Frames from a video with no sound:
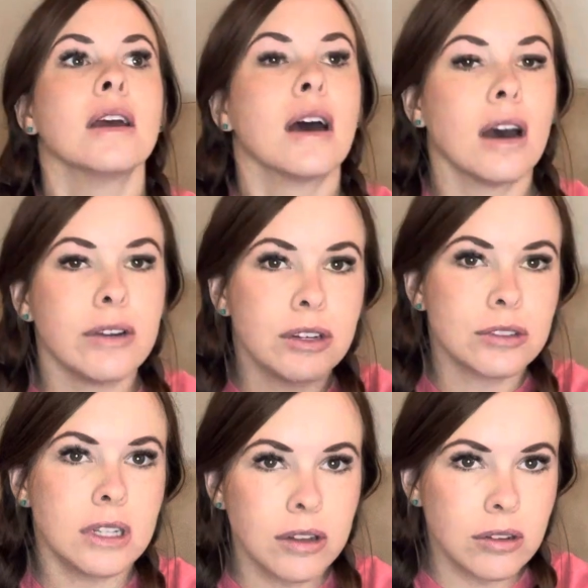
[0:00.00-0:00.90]
oh, here's
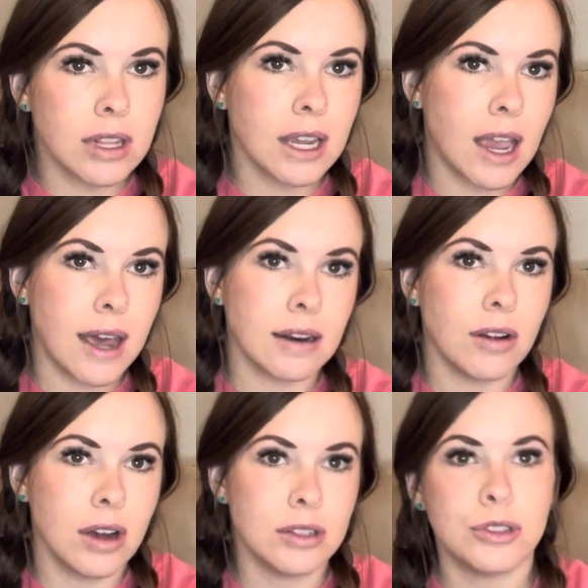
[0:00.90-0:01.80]
another thing added
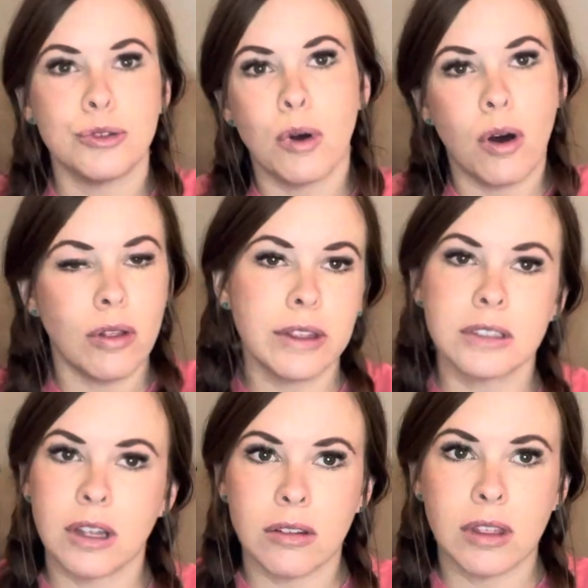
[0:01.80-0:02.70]
on to all these
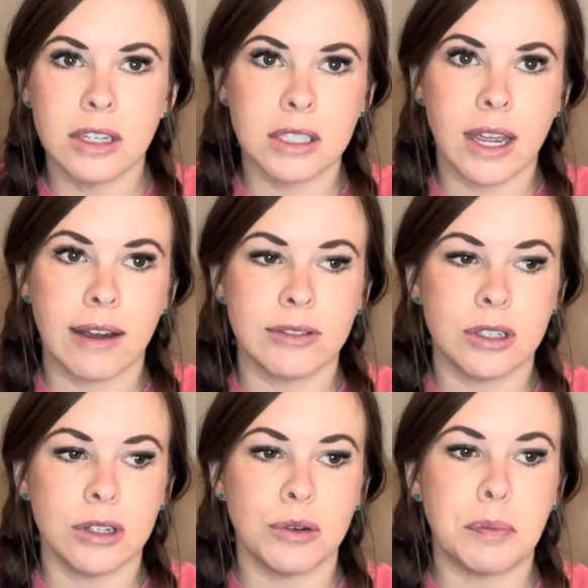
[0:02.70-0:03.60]
other things I have to
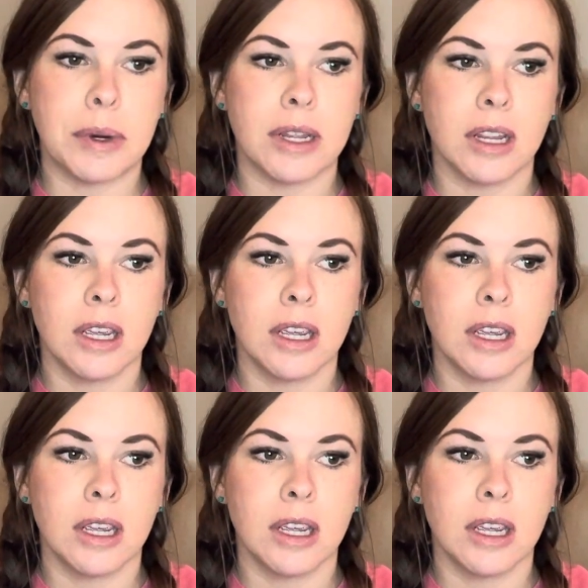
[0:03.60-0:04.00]
do, but